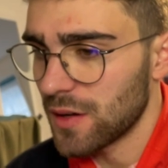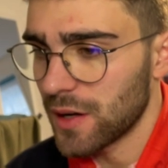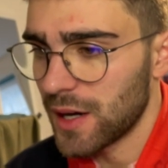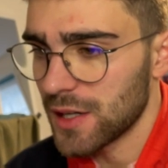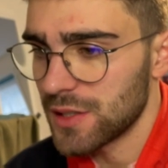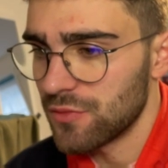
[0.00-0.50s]
can
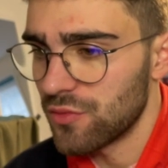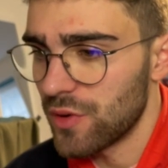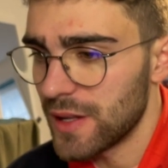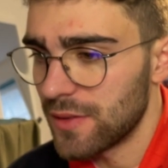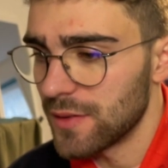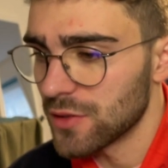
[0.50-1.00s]
actually
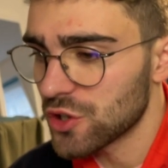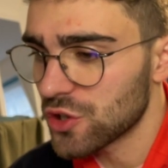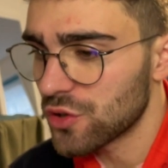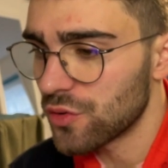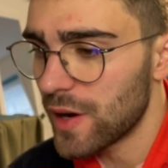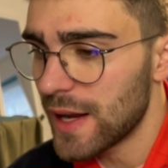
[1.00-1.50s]
read the
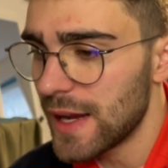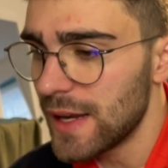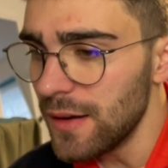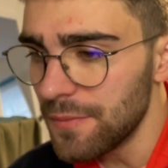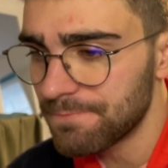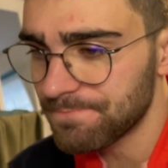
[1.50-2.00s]
screen.